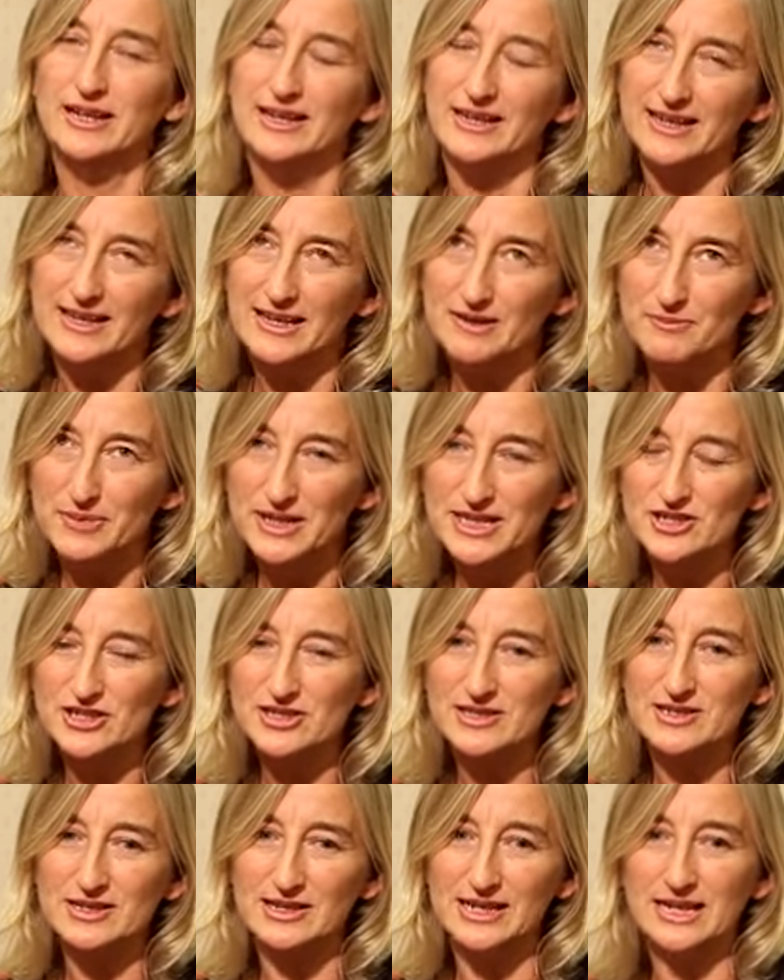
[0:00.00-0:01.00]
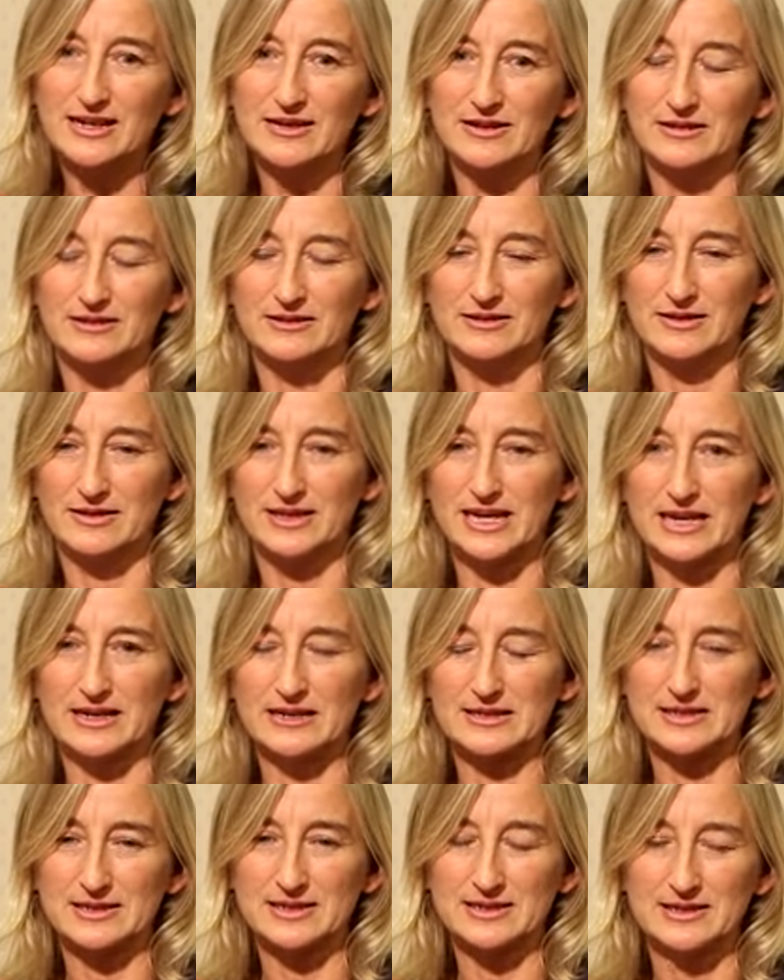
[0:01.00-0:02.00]
It can be just little
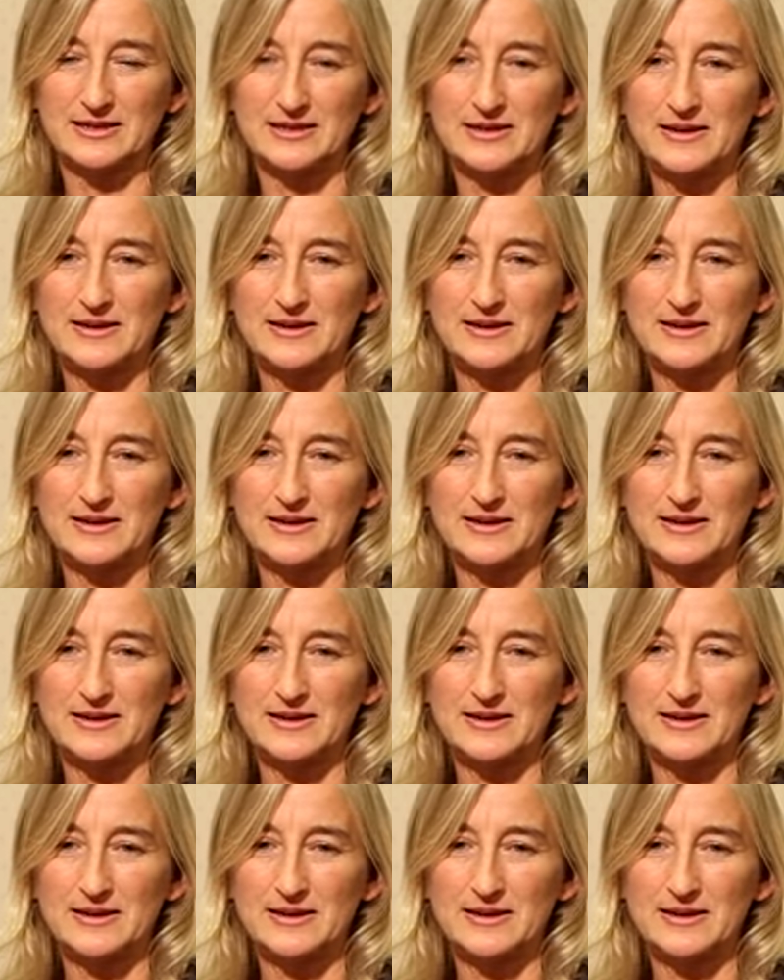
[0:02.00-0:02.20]
things.